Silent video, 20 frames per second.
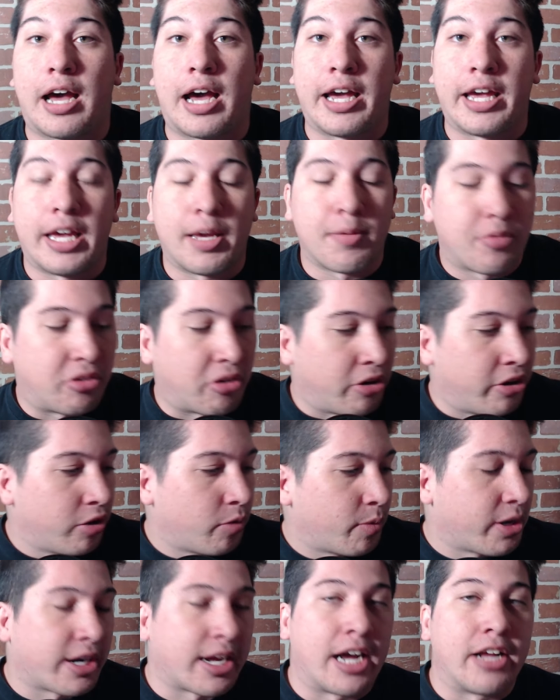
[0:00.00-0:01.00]
I am starting
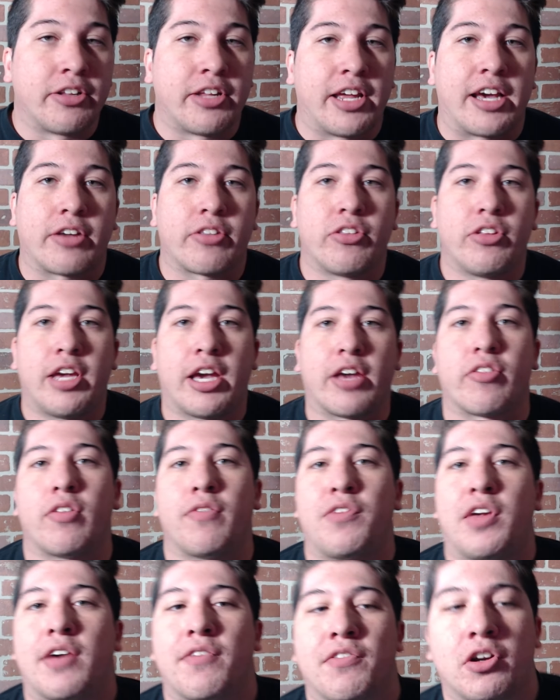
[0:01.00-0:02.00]
to wear contacts, yes,
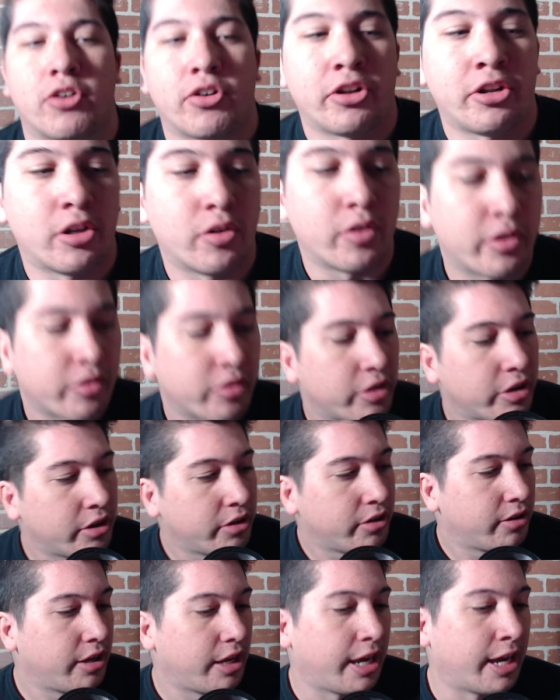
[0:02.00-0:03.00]
if you haven't already noticed.
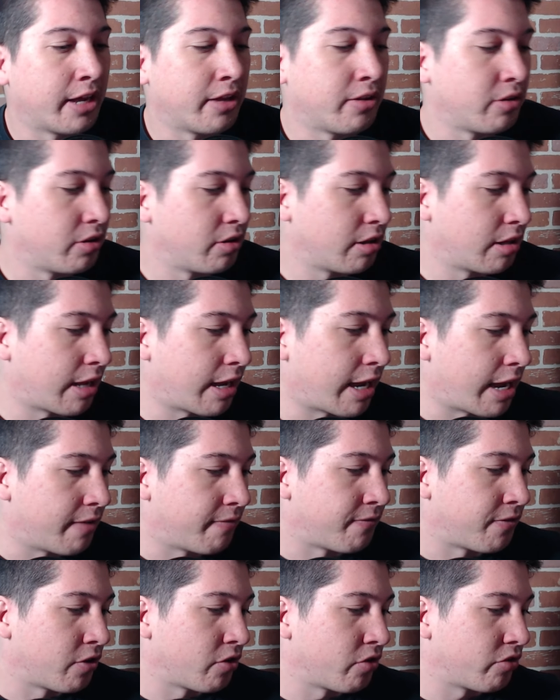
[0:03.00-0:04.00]
And
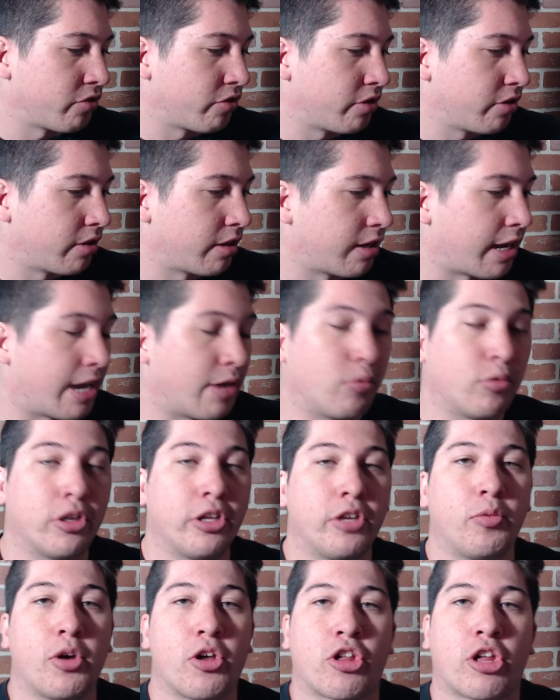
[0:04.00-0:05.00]
at first, I
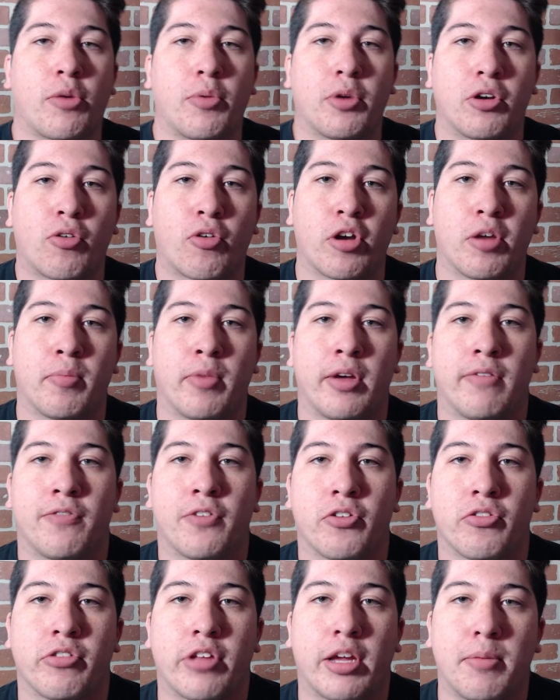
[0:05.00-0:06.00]
really wish I recorded my
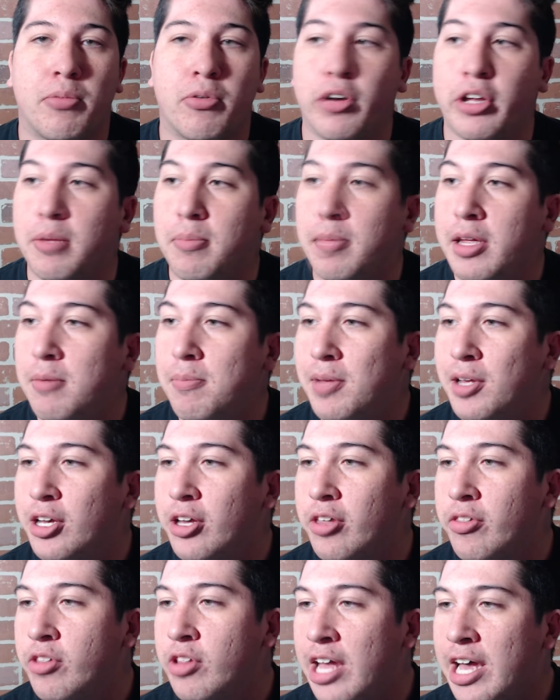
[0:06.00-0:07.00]
first time putting them in
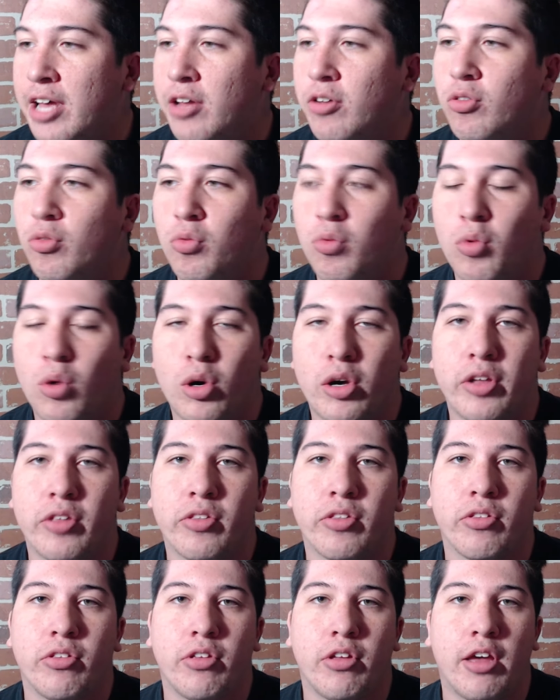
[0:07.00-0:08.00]
because that
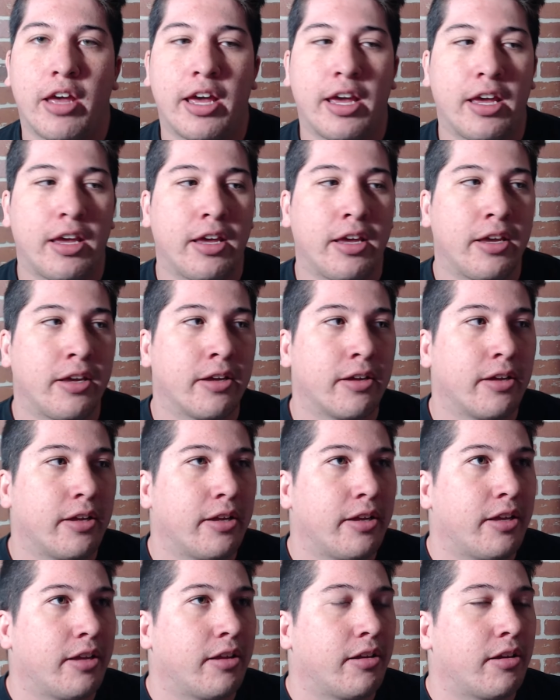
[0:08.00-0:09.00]
was a,
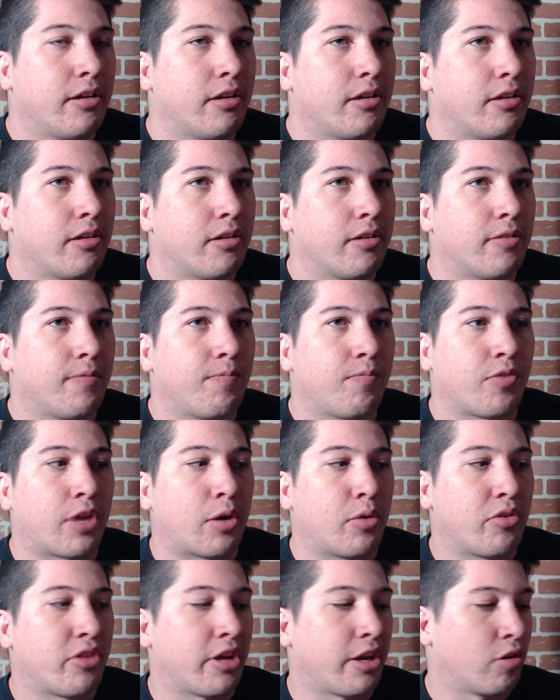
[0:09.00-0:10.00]

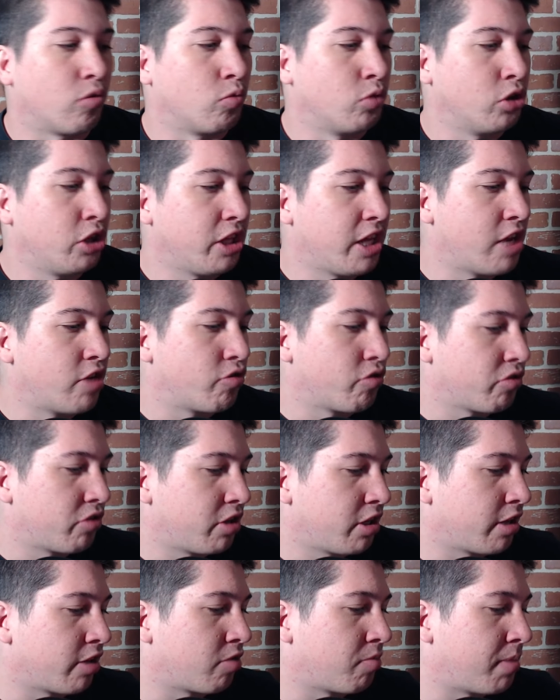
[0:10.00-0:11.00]
I would say, a really
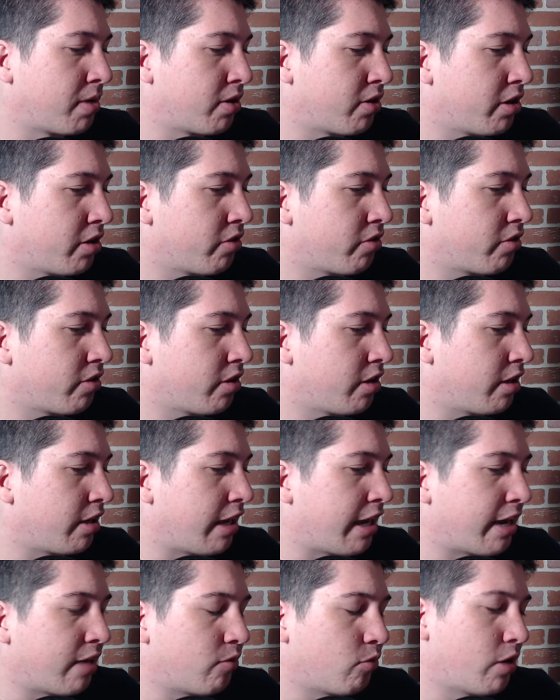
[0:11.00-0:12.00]
interesting experience. And
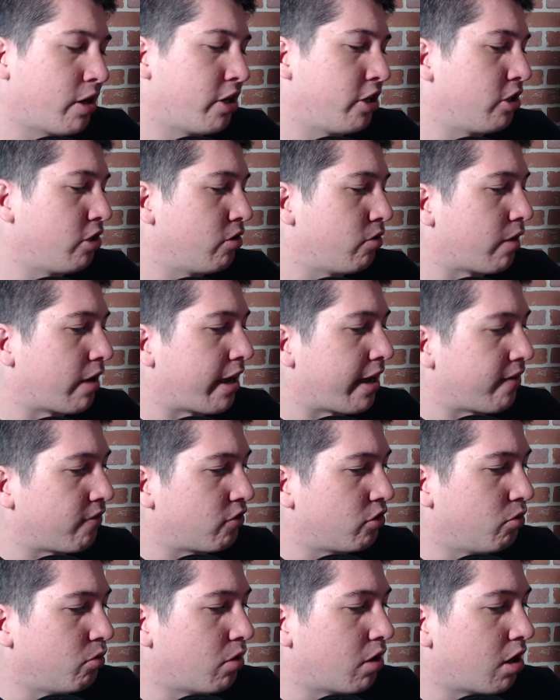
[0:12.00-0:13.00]
cat, why do you
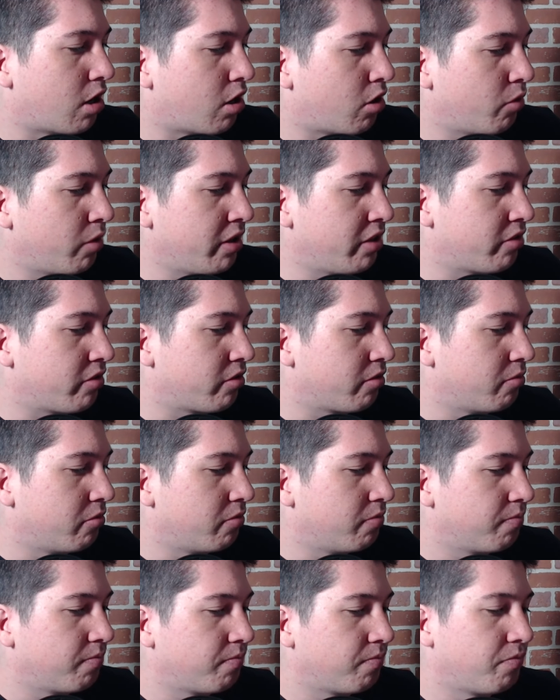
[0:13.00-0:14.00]
have to always
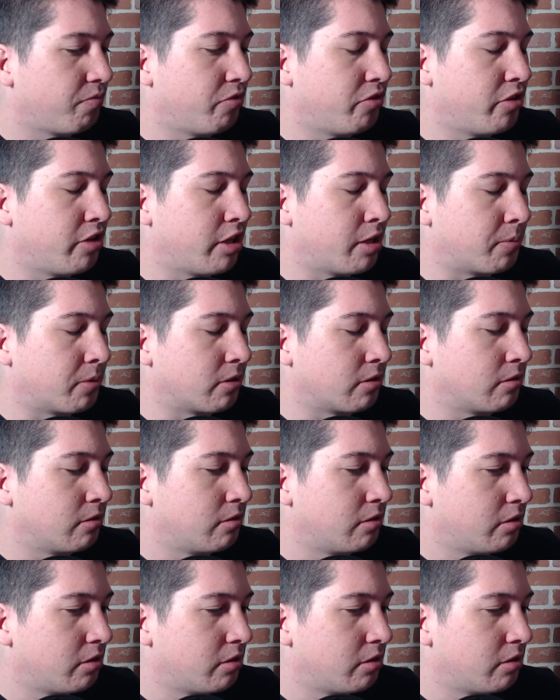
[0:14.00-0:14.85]
nibble?